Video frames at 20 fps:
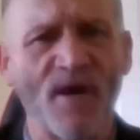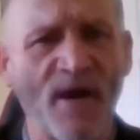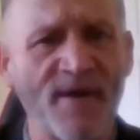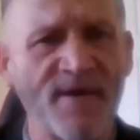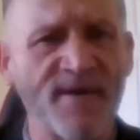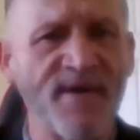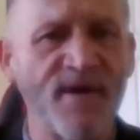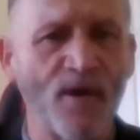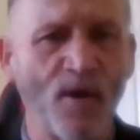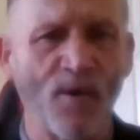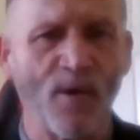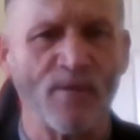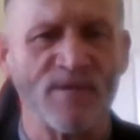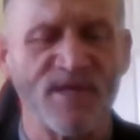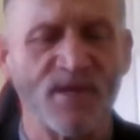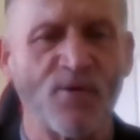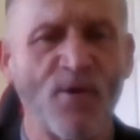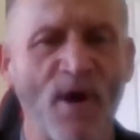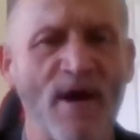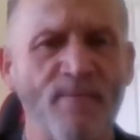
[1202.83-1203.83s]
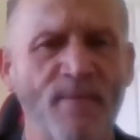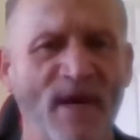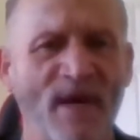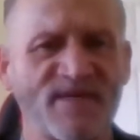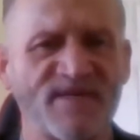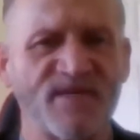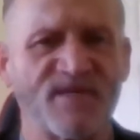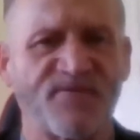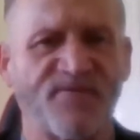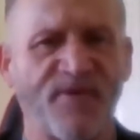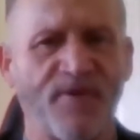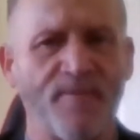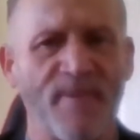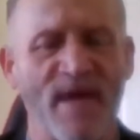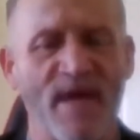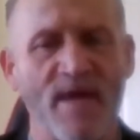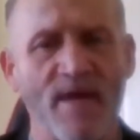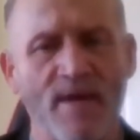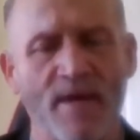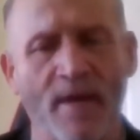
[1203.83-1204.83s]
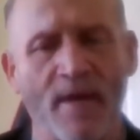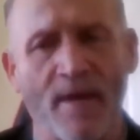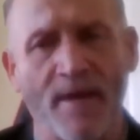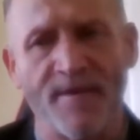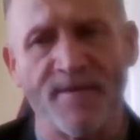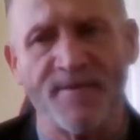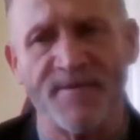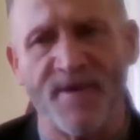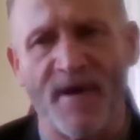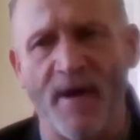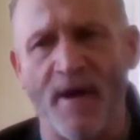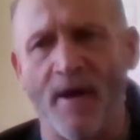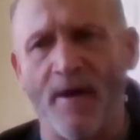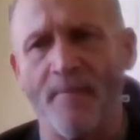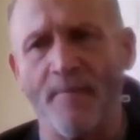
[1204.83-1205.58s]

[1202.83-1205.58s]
it was a great message for me. And